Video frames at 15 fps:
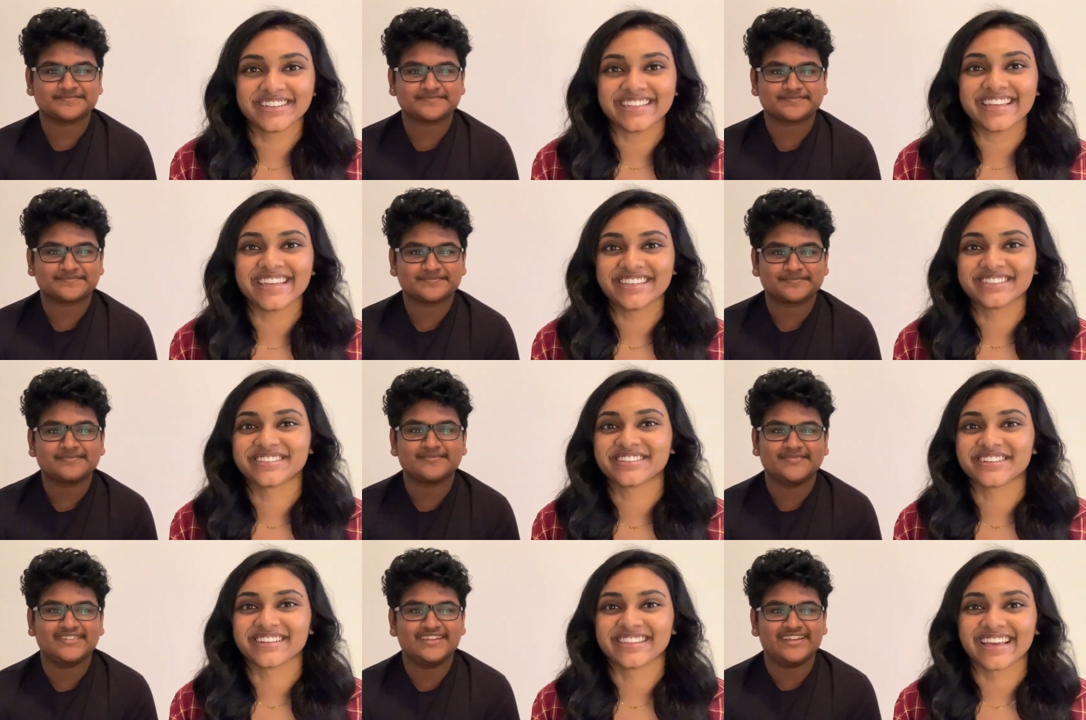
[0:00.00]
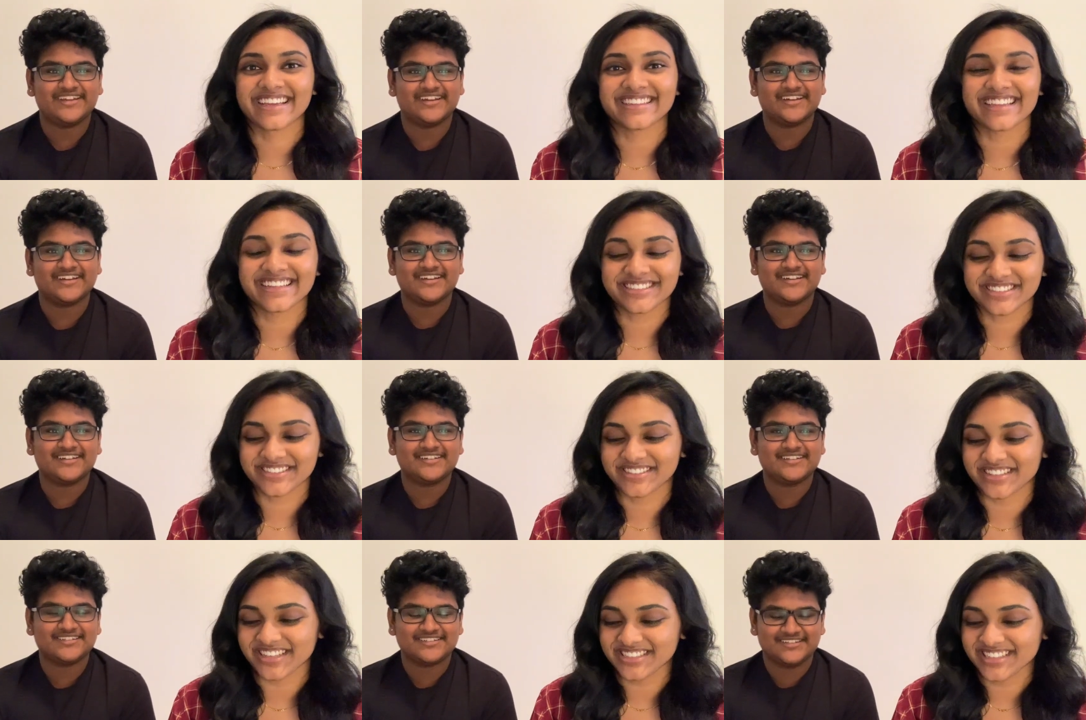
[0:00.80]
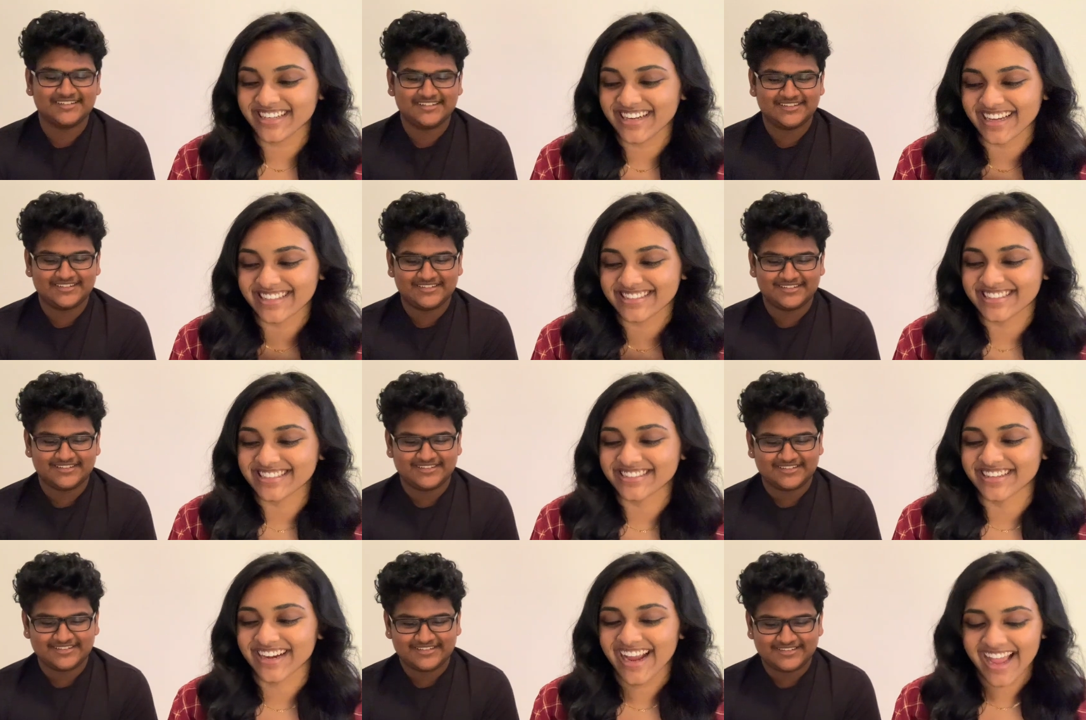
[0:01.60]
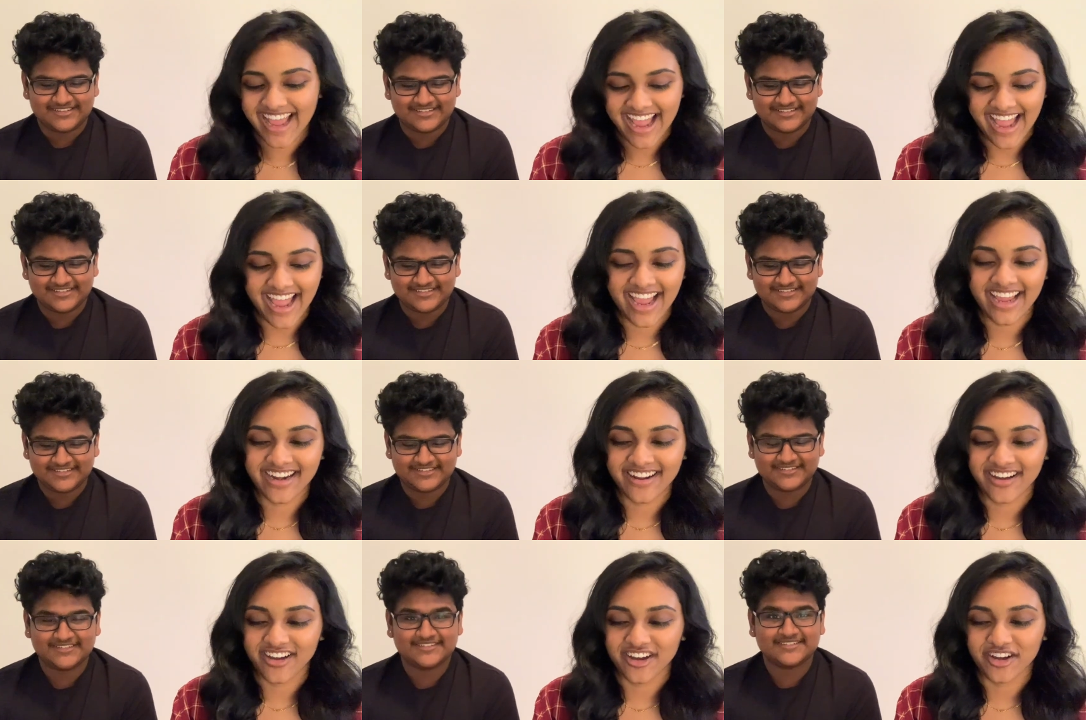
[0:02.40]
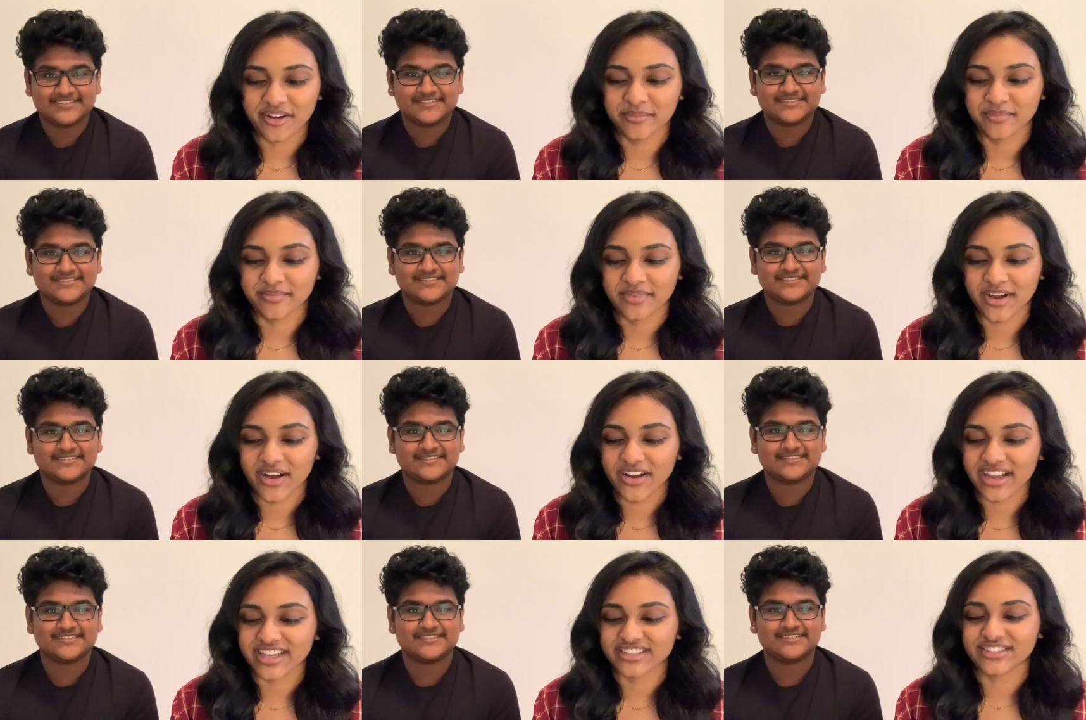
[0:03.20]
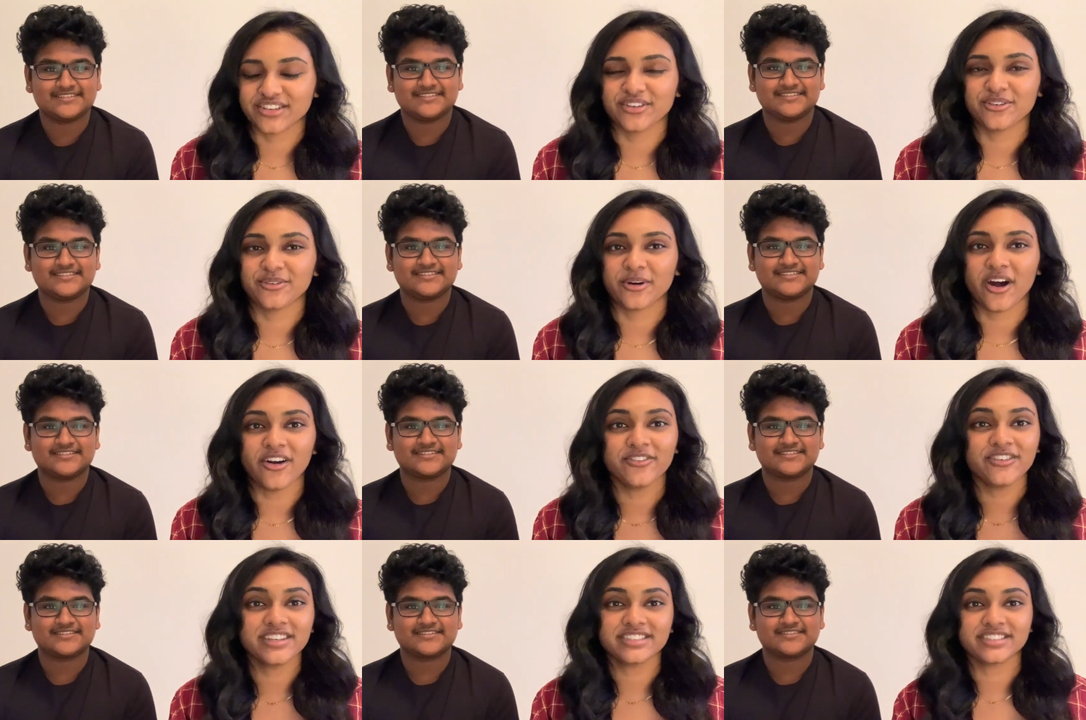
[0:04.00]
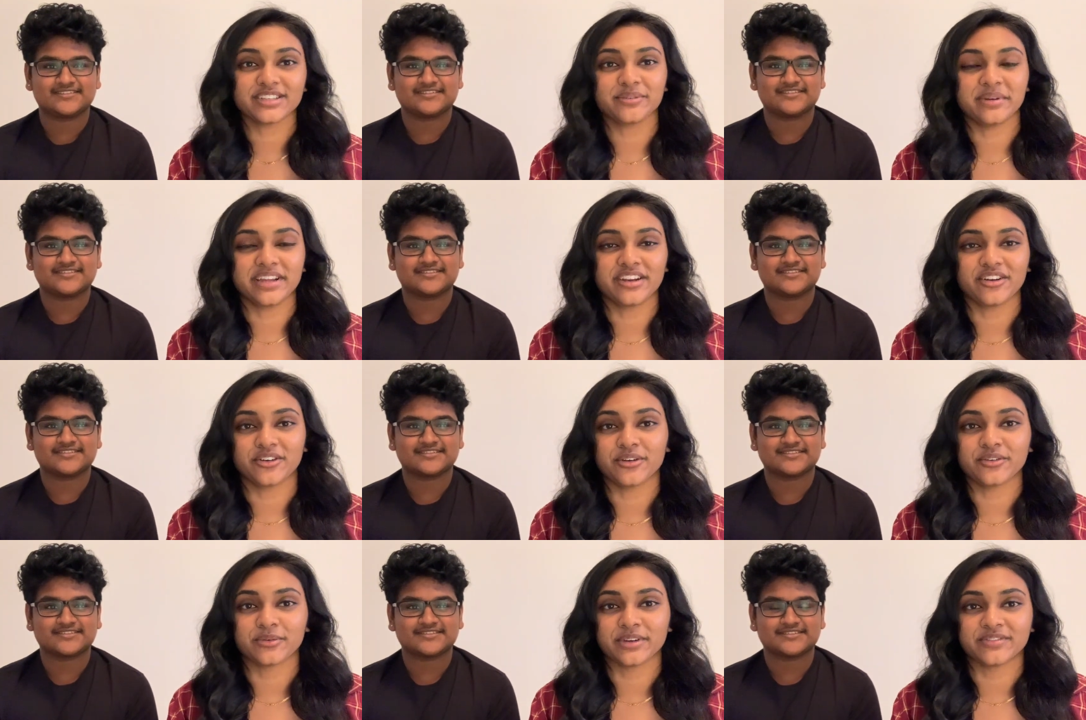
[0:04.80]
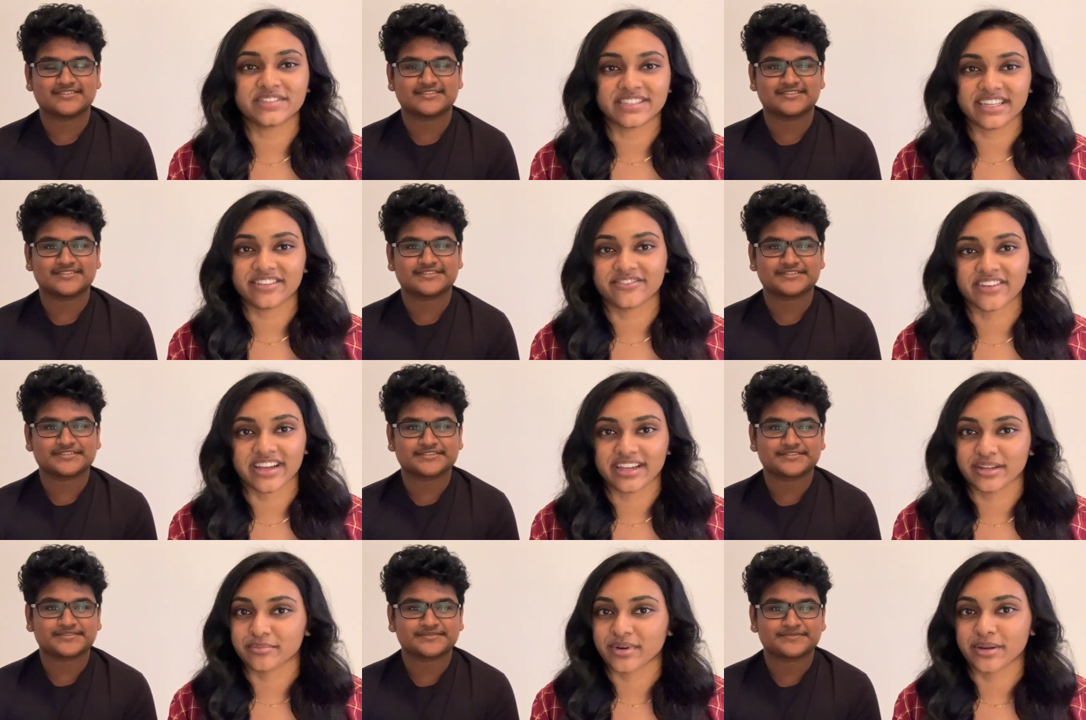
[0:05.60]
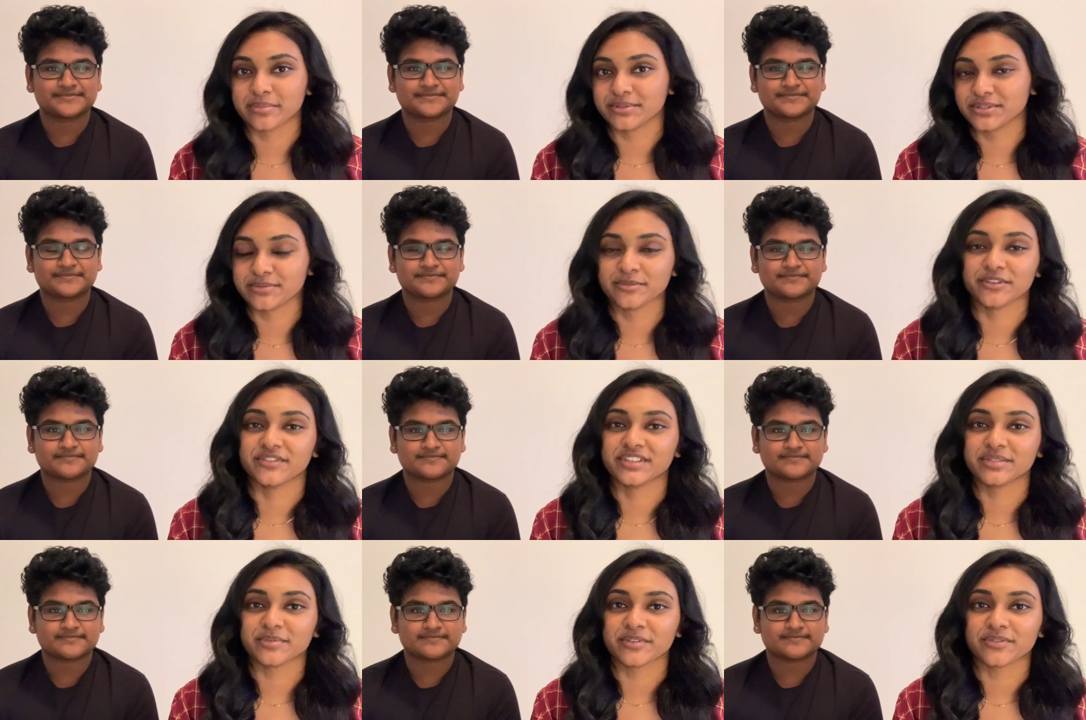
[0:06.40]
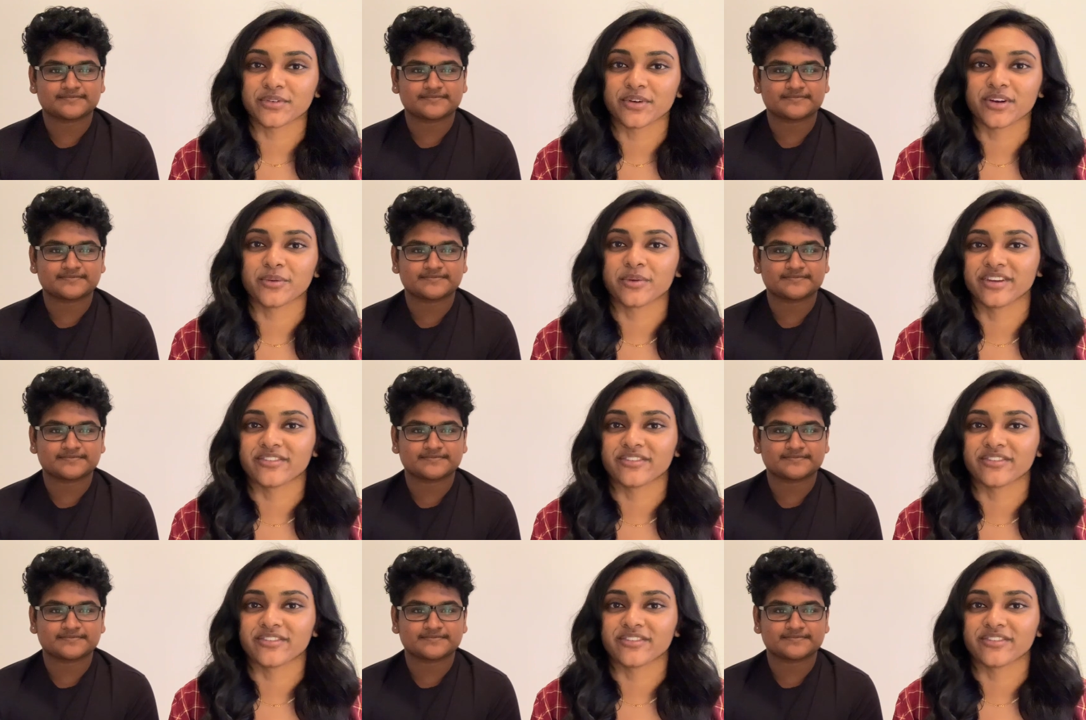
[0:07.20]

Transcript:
Speaker 1: teaser. Like yeah. that's such a nice teaser. And um okay, so obviously we know we've seen Venkat Prabhu's movies before. We've